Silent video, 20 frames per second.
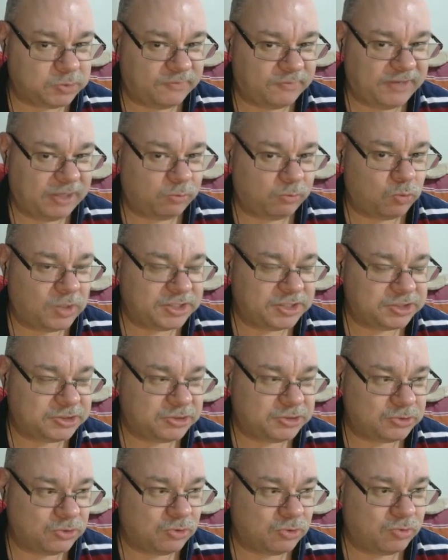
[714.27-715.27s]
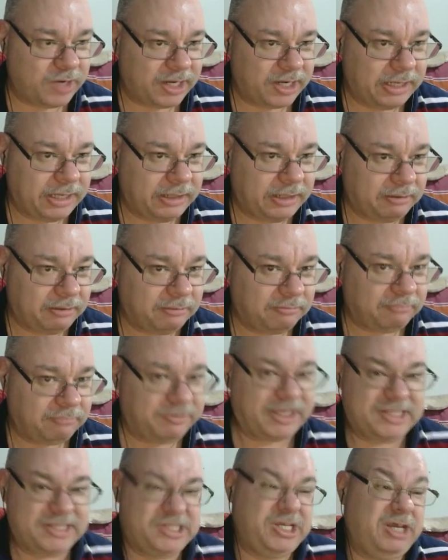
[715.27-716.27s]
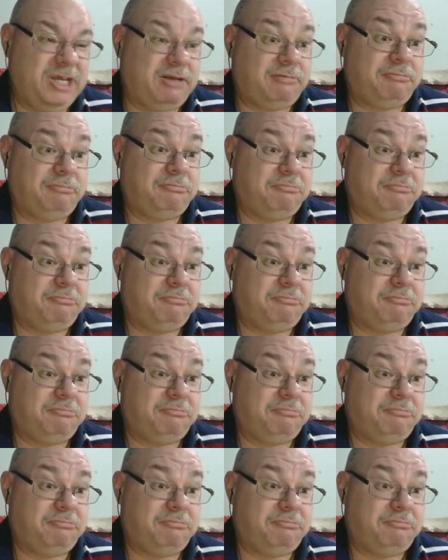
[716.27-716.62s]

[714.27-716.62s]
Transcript: we've hit once already. That's it.